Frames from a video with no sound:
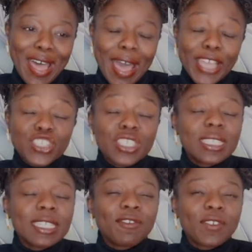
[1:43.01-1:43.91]
I just
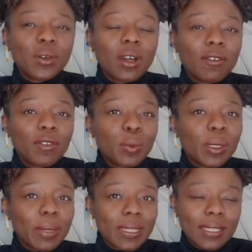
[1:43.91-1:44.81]
didn't feel comfortable
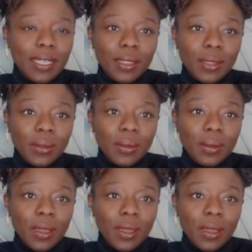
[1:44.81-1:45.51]
in my skin though.